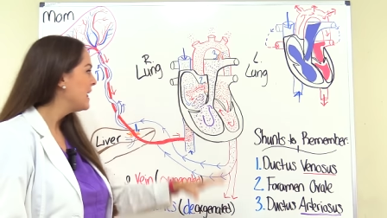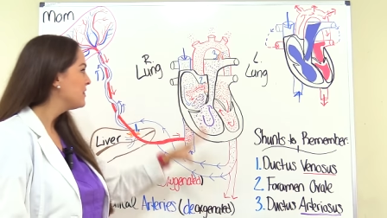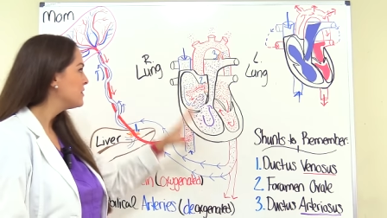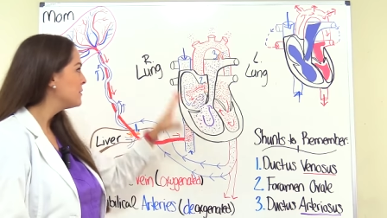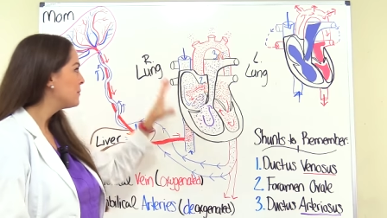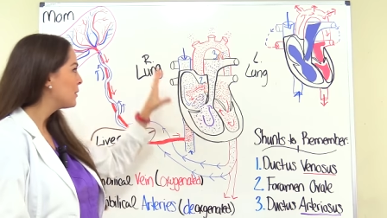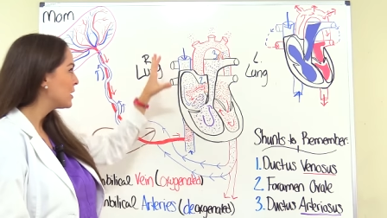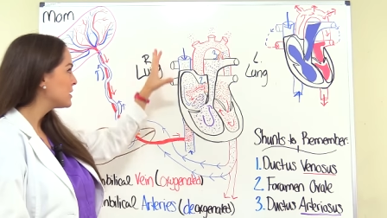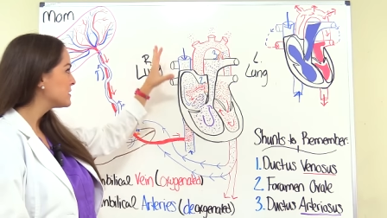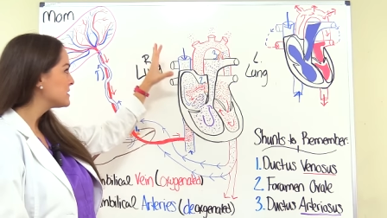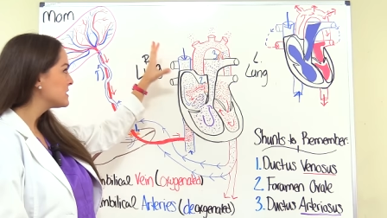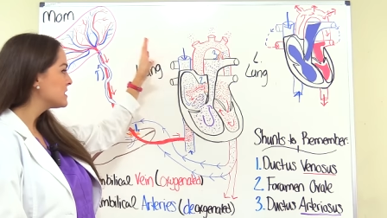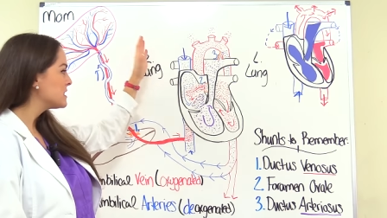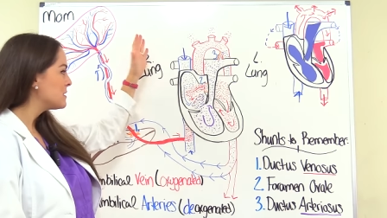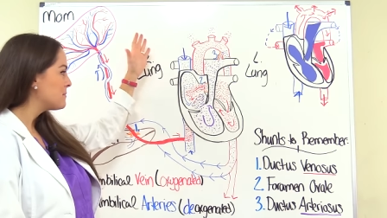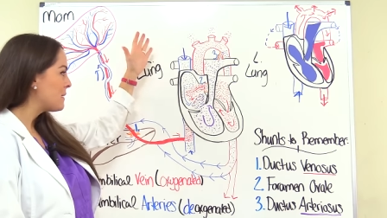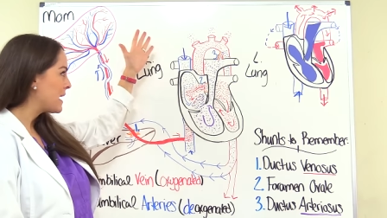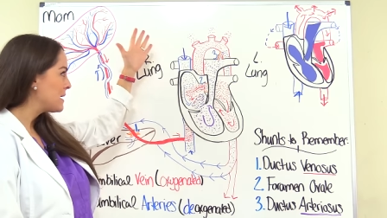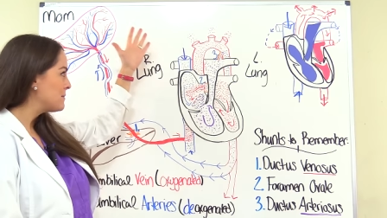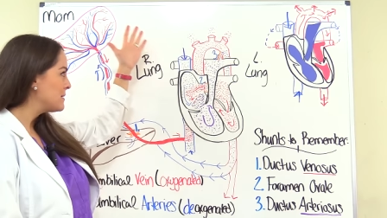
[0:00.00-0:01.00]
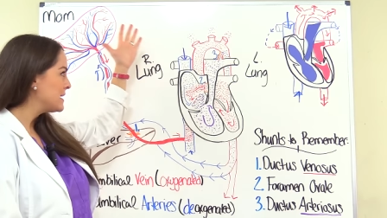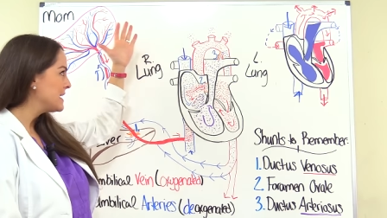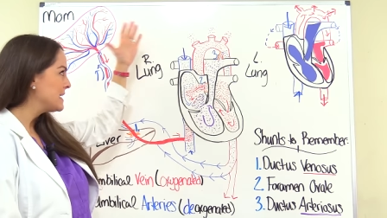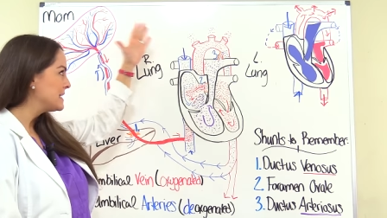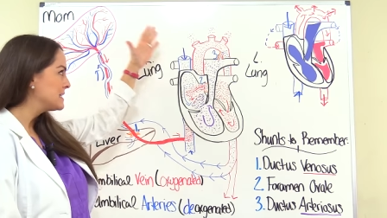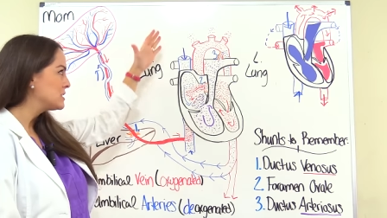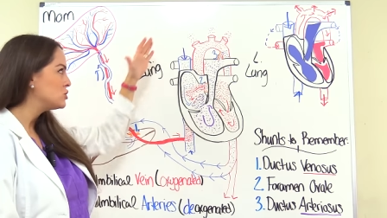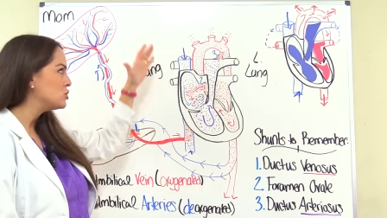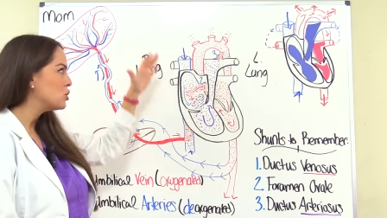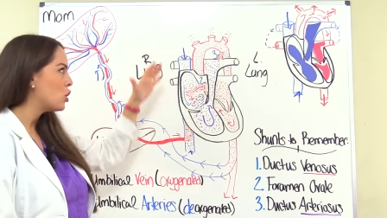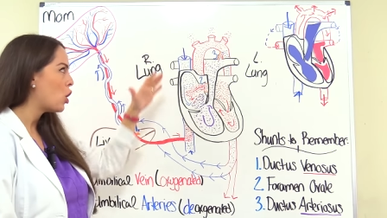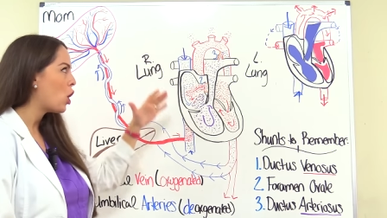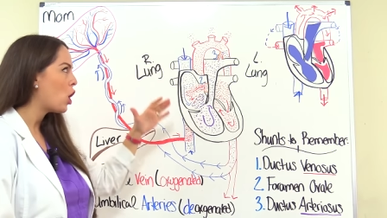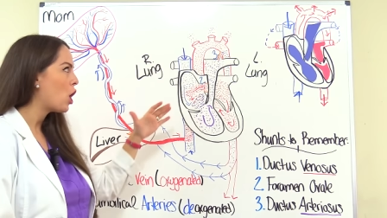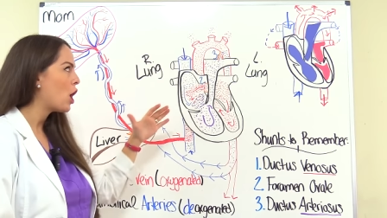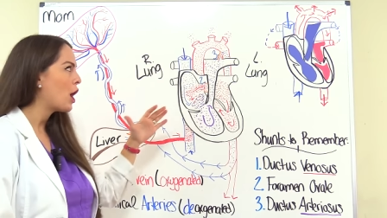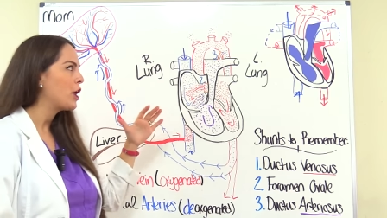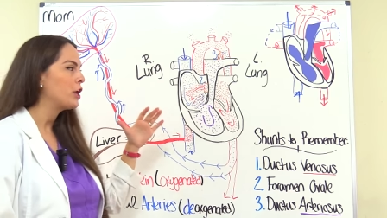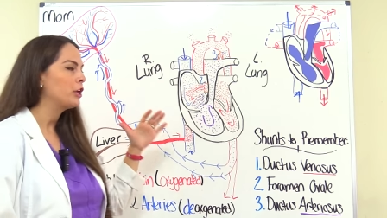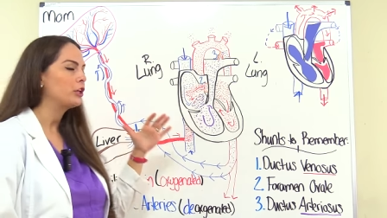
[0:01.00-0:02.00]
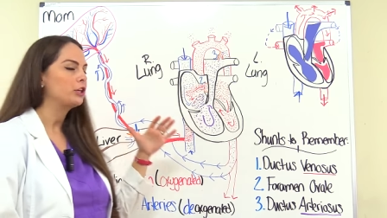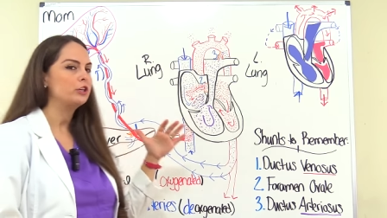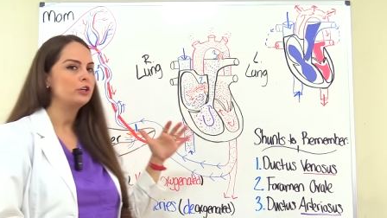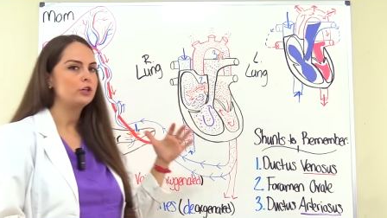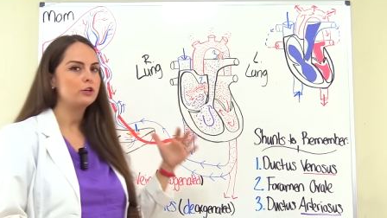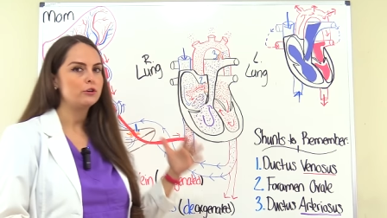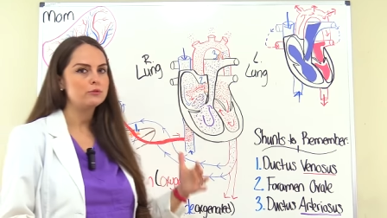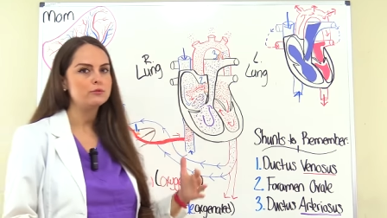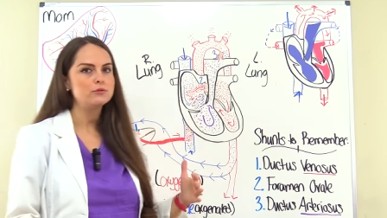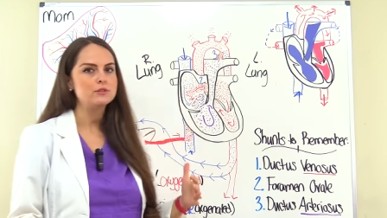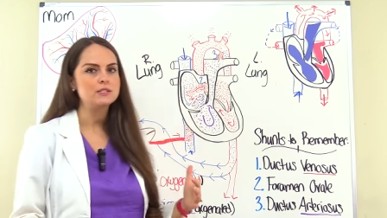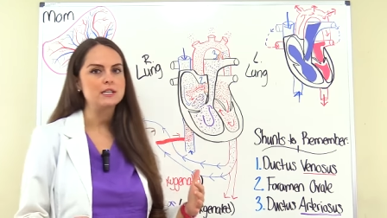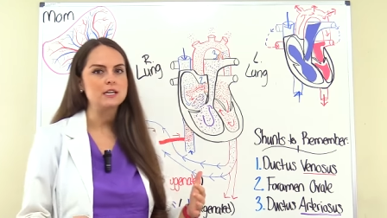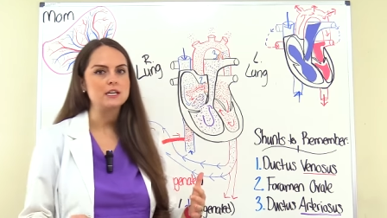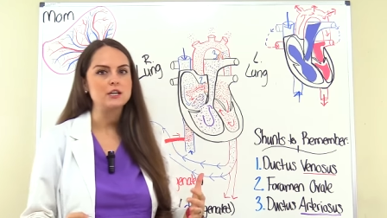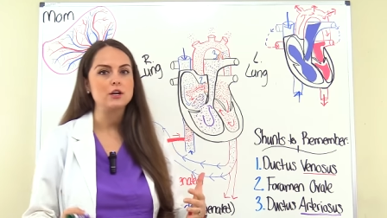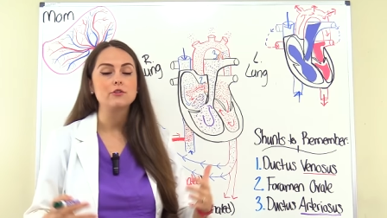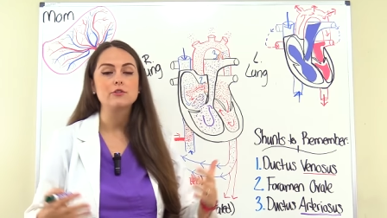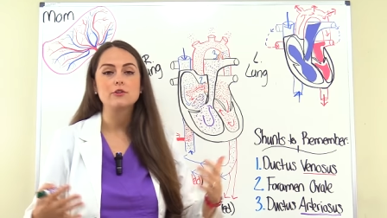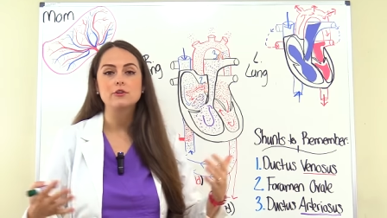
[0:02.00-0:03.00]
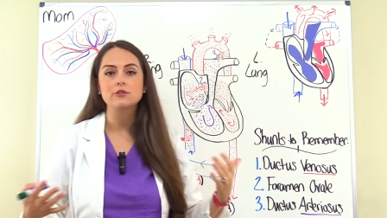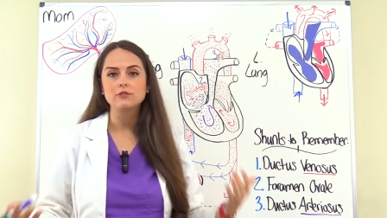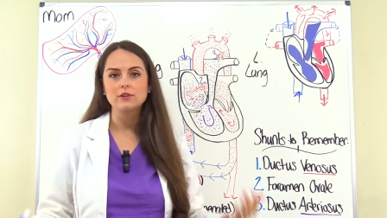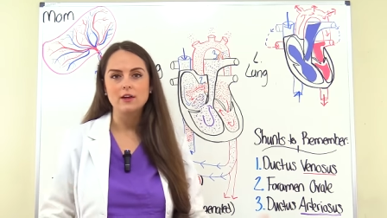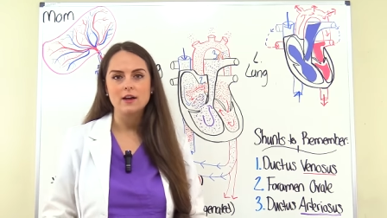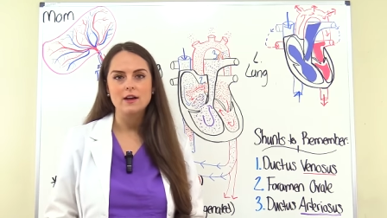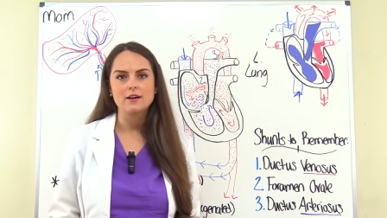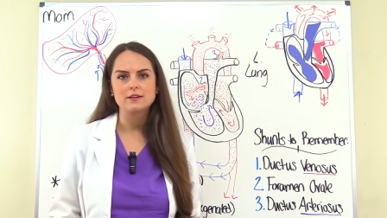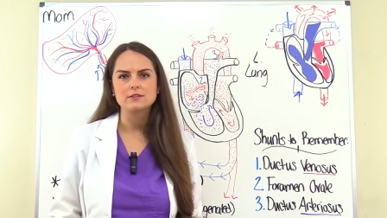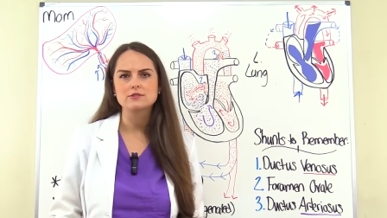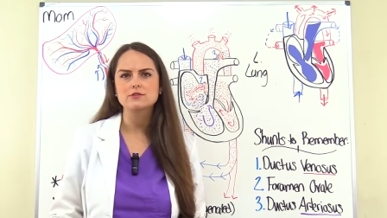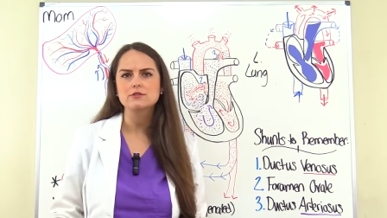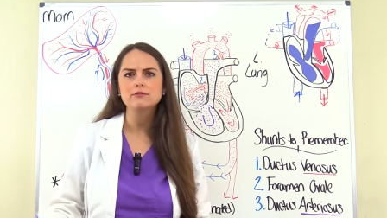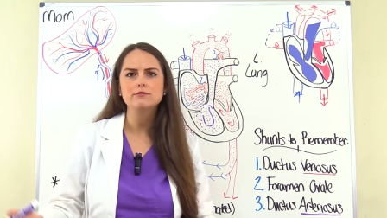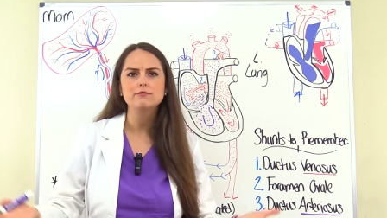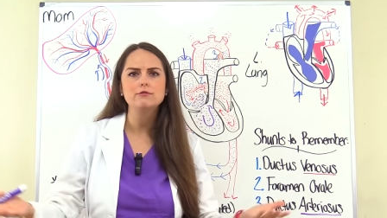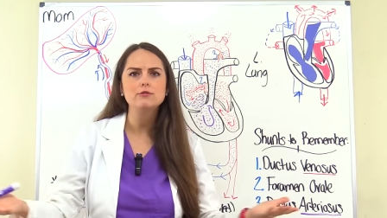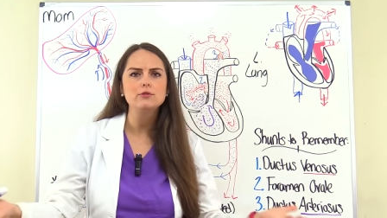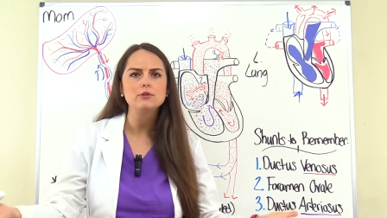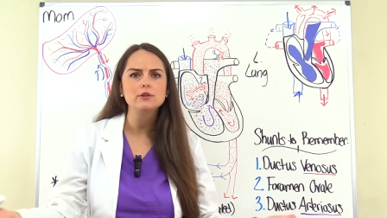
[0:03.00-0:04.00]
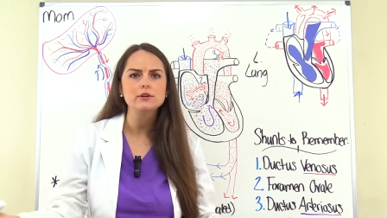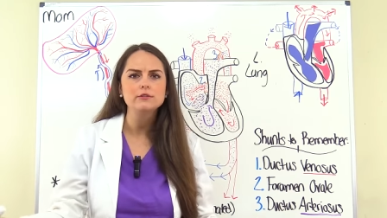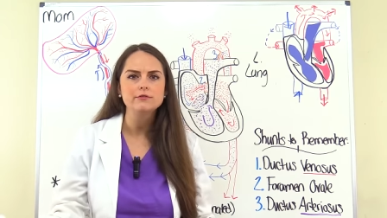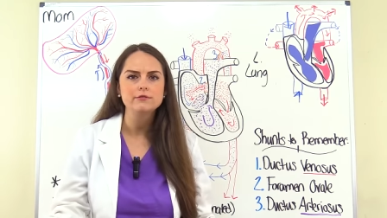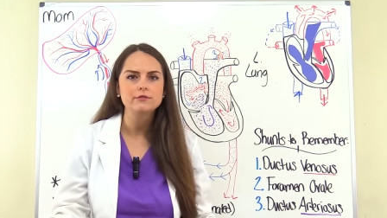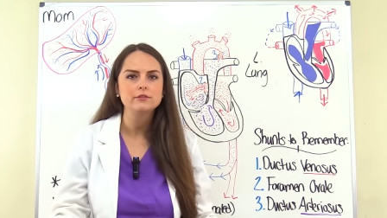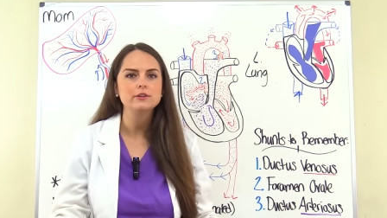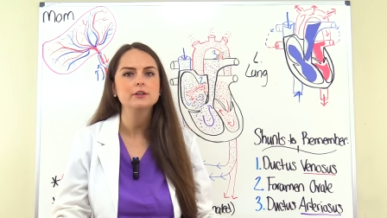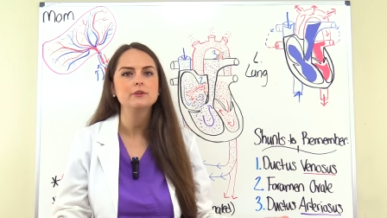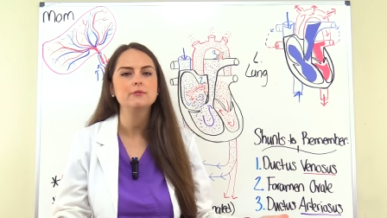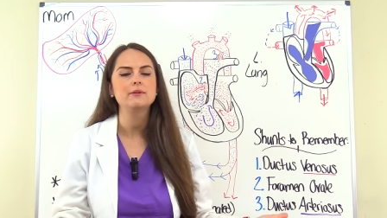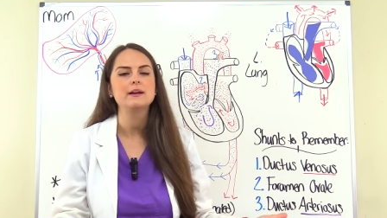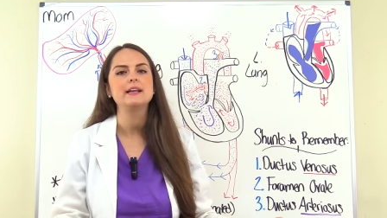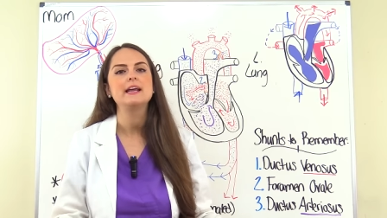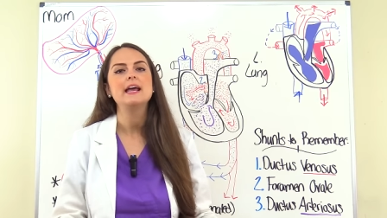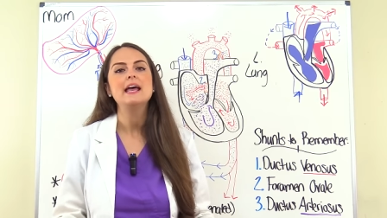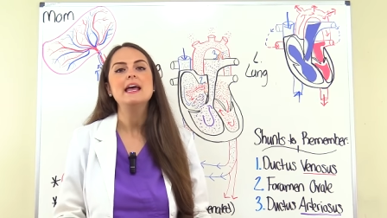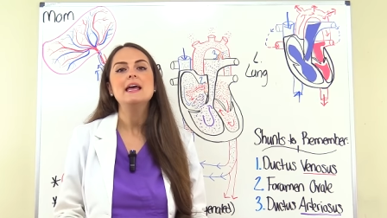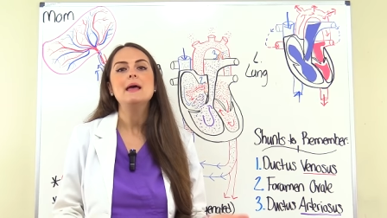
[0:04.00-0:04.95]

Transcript: the person, the baby, is not using their lungs. They're full of fluid.